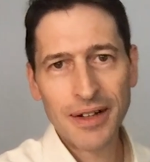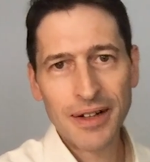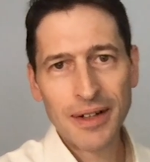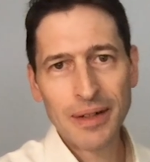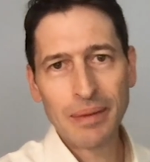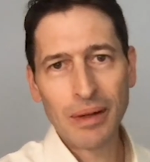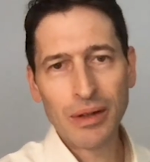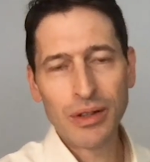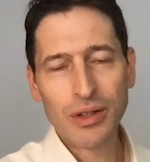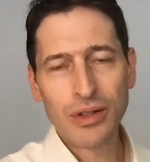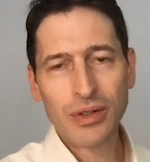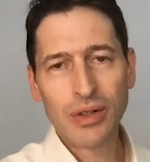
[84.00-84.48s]

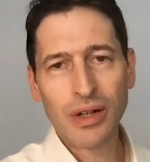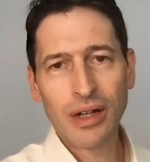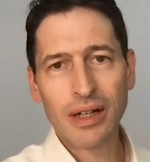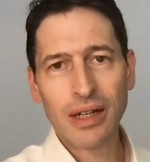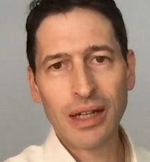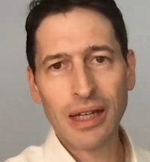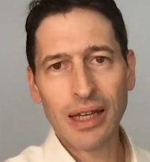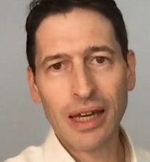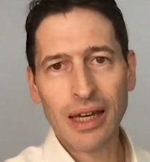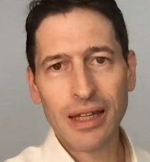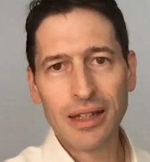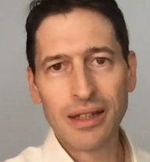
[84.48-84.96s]
about trying to
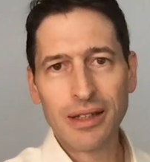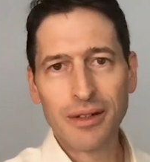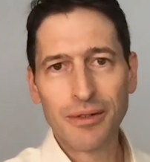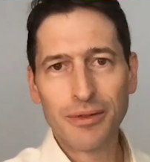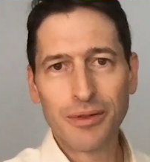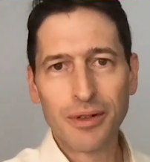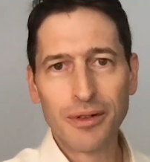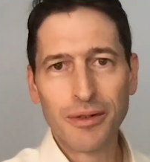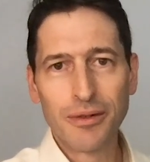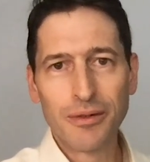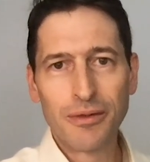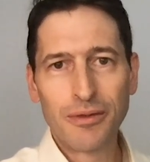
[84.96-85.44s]
get
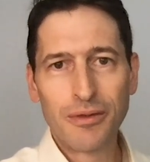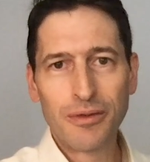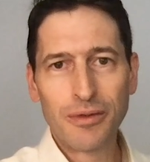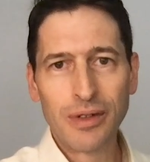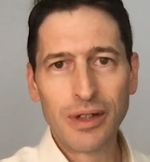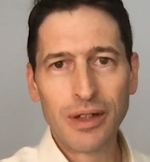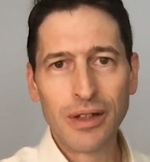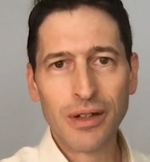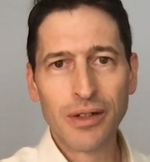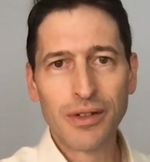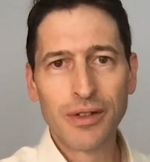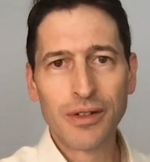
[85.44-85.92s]
different
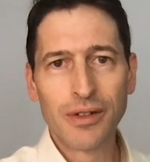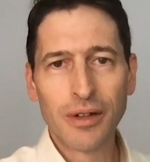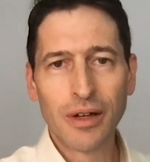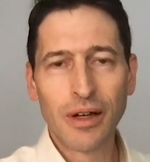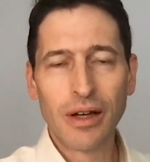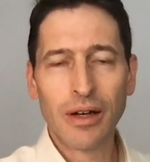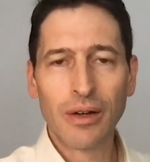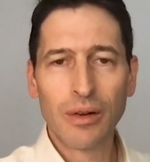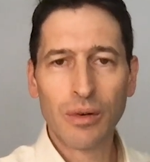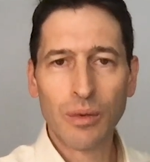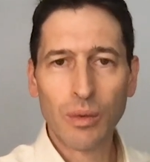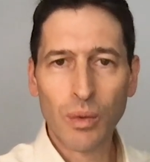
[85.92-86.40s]
fields
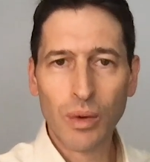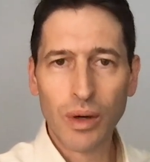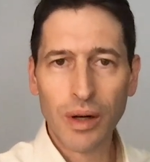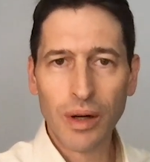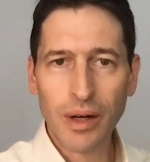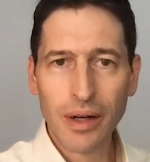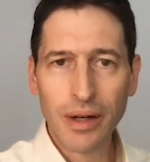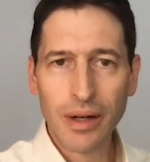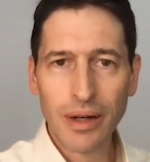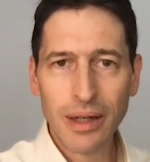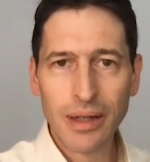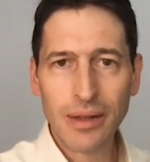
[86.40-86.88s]

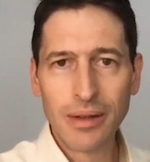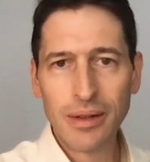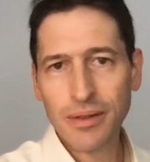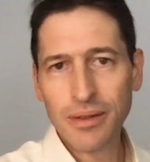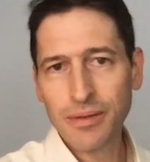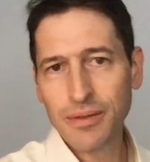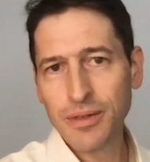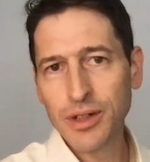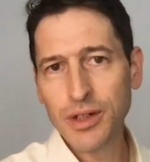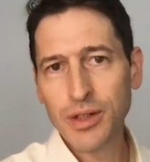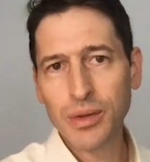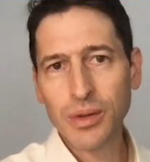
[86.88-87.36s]
where
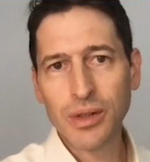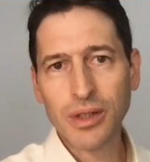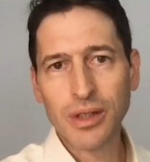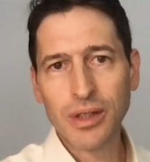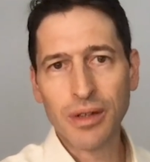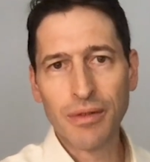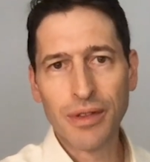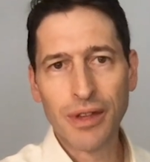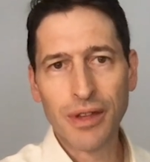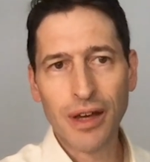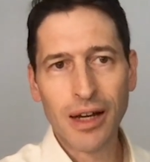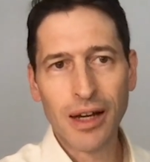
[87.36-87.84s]
individuals
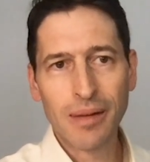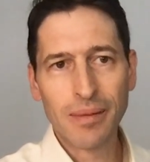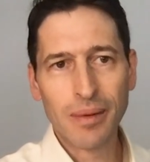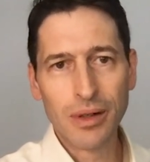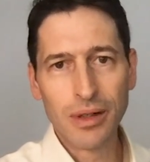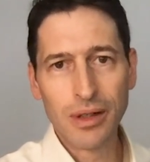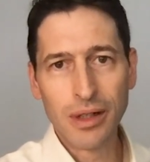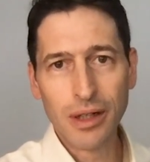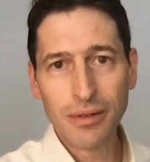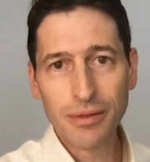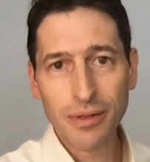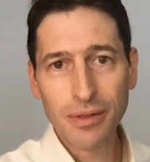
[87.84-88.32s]
have thought
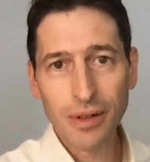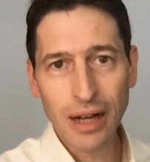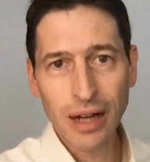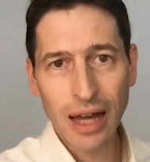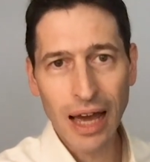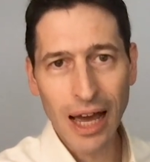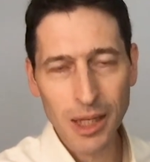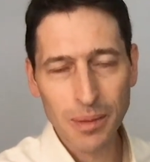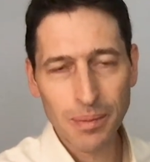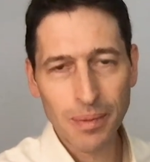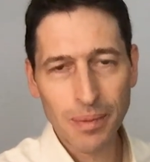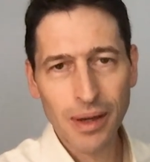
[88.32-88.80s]
about different
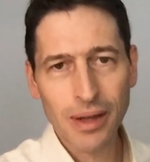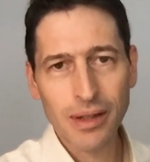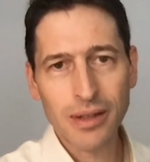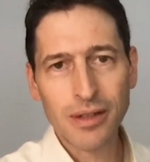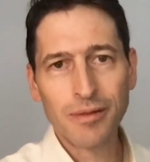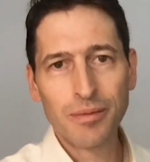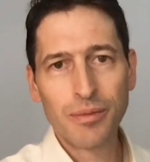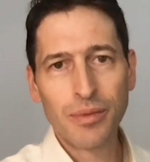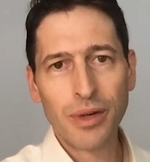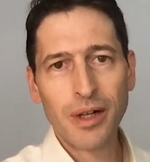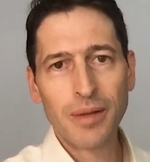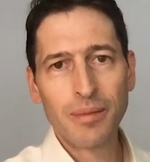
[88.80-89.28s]
aspects
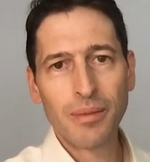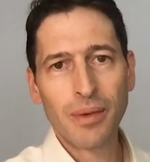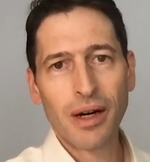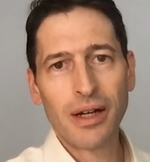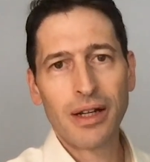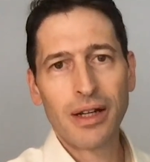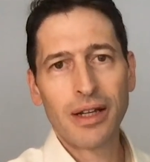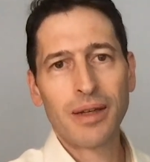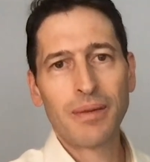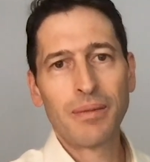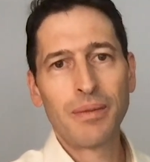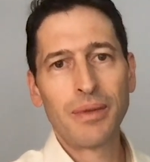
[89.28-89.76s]
of
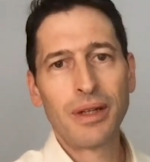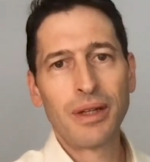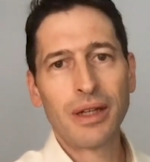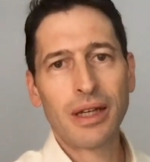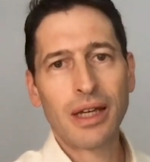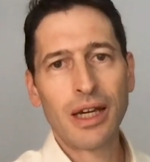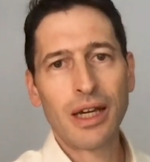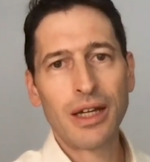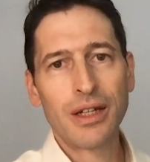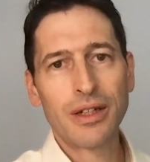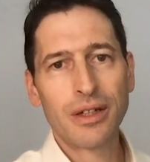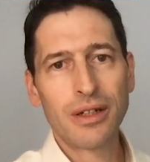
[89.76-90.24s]
brain-body
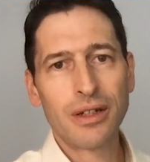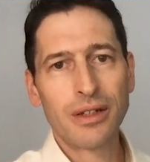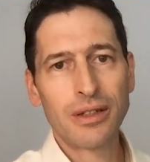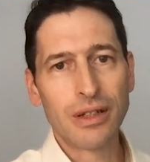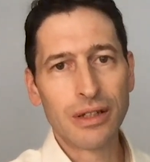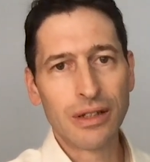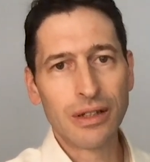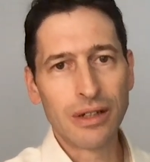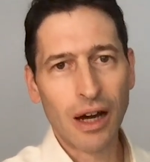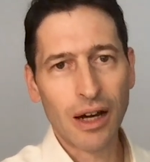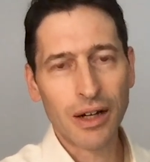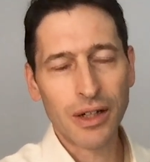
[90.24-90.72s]
communication to
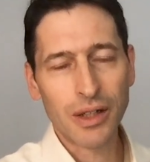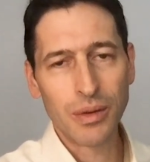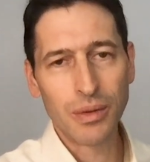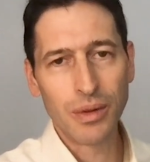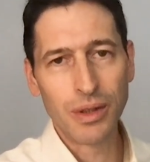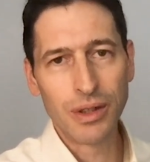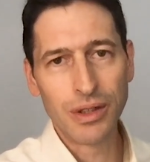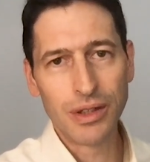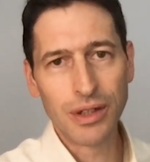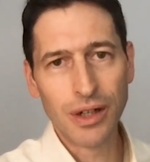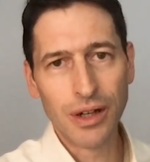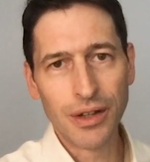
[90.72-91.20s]
talk to
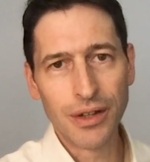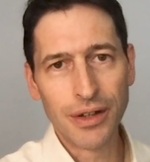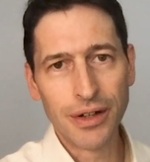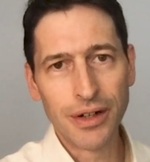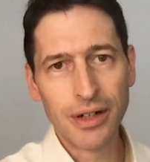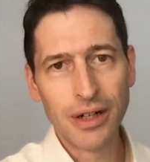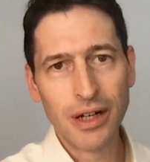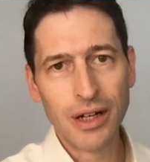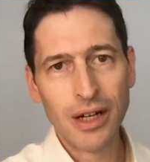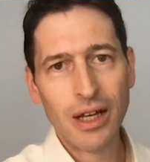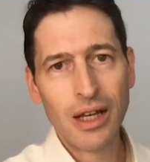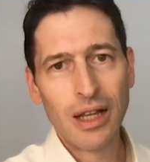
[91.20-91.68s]
each
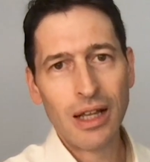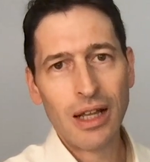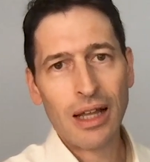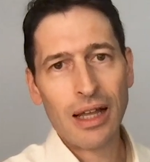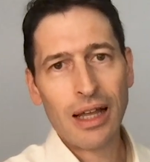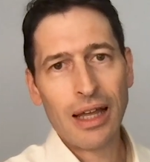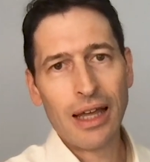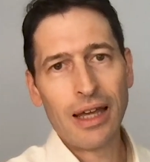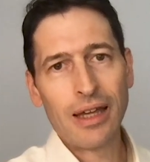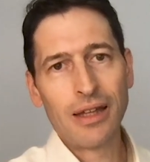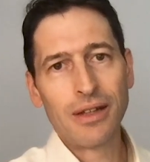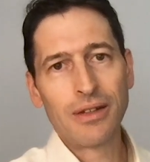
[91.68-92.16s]
other
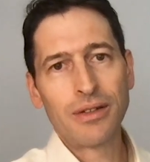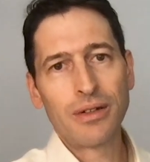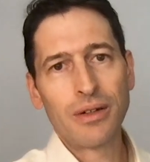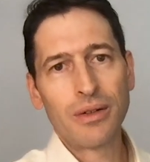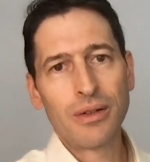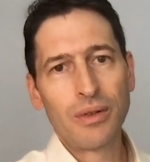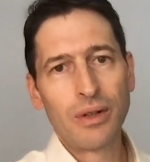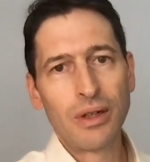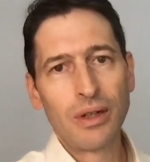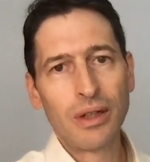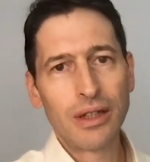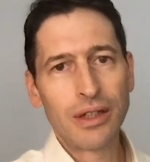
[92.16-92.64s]
and to
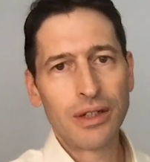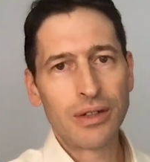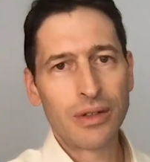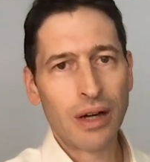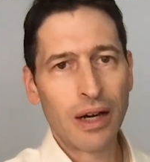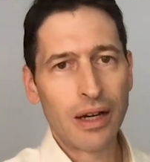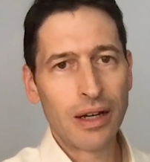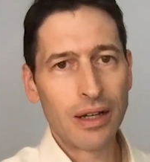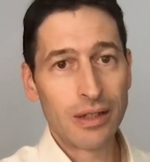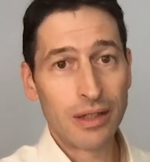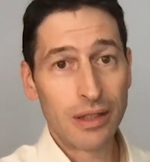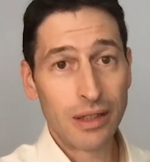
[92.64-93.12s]
really
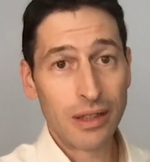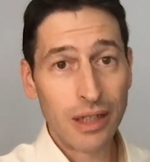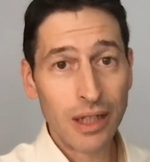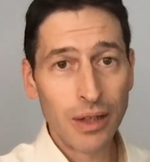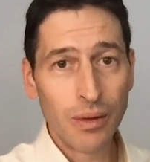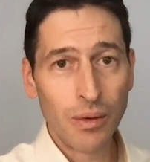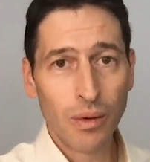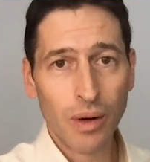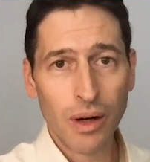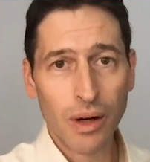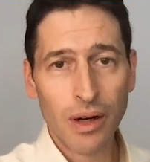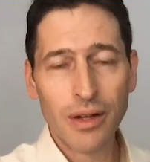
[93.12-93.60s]
try to see
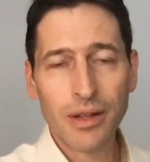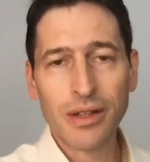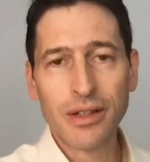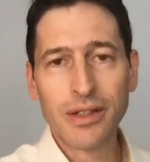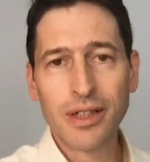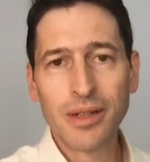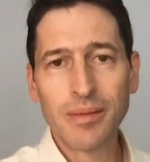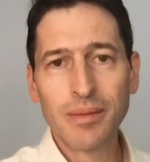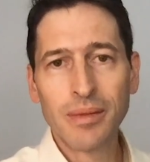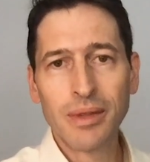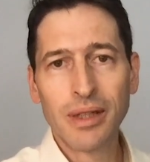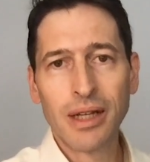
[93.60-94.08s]
what are the
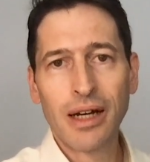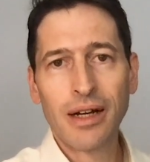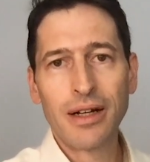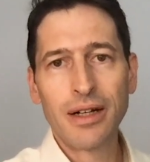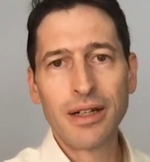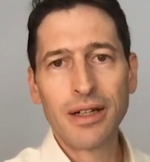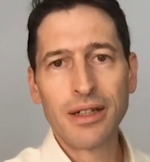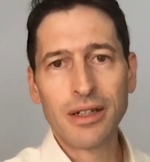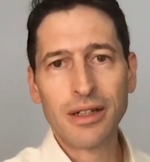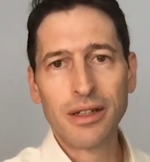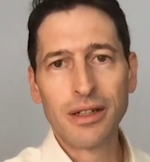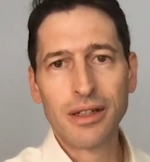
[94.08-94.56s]

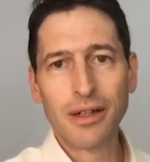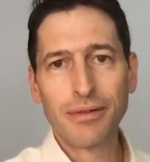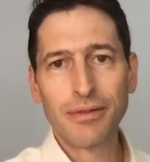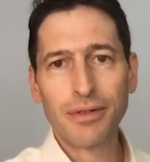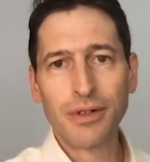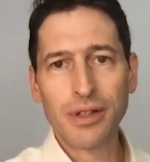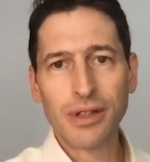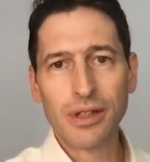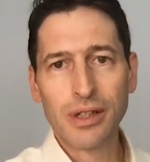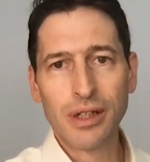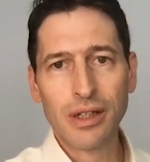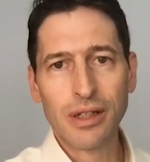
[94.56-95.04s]
similarities and
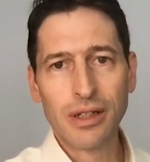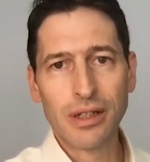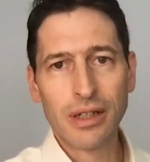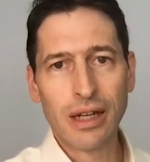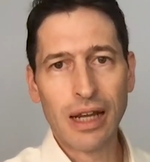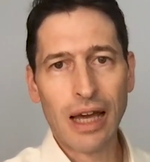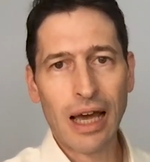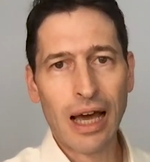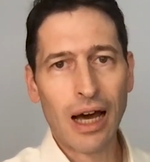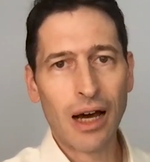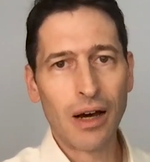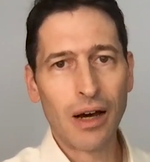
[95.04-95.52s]
differences in
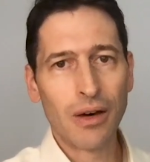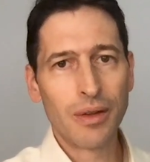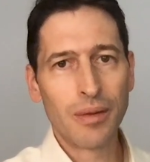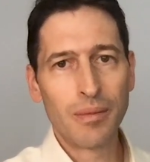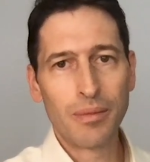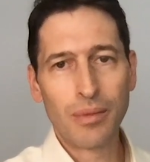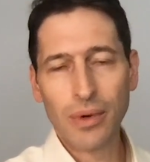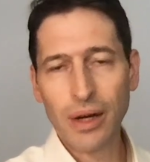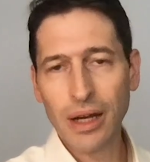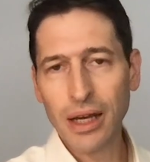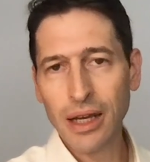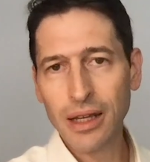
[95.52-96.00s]
how the
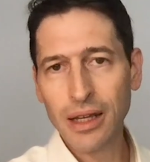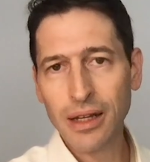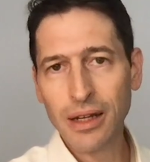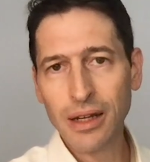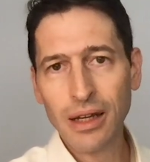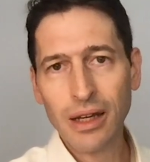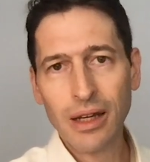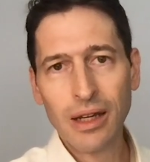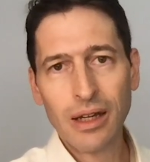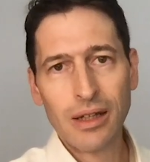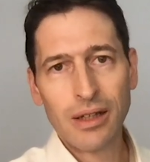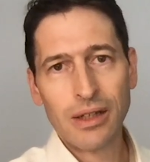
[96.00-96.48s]
brain,